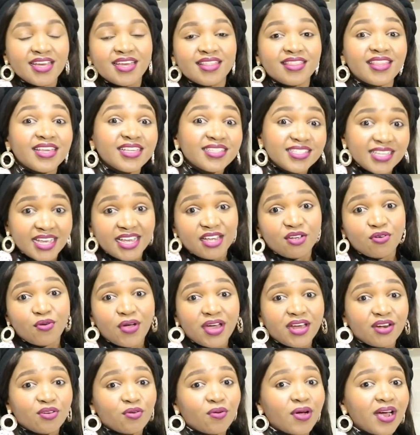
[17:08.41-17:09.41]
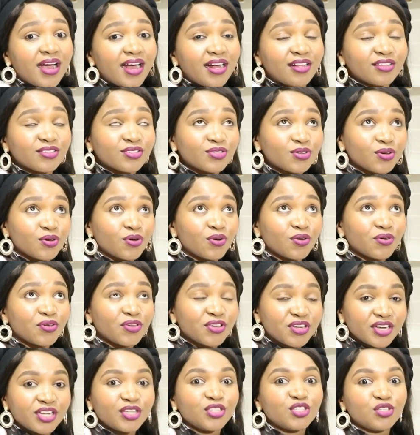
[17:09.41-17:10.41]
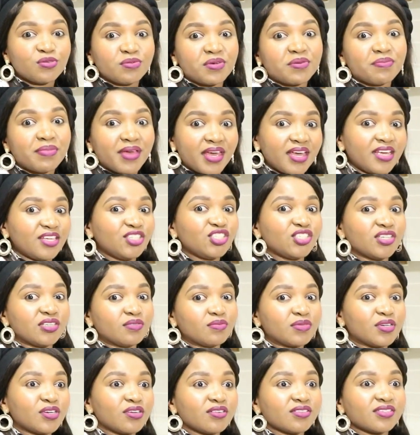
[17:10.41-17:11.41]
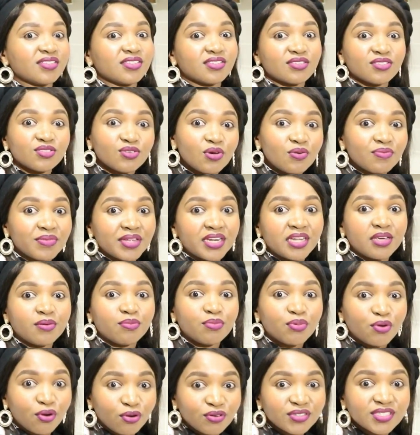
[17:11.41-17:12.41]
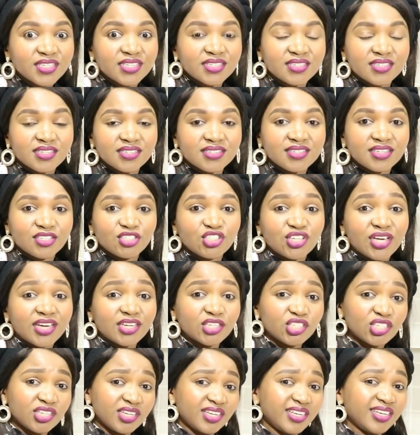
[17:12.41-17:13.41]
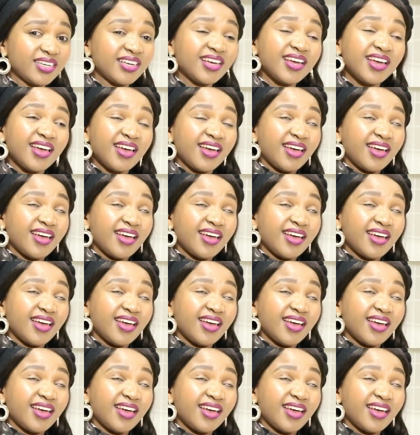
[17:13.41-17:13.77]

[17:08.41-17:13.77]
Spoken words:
They take quite a while, so you need to be patient because there's so many processes that you actually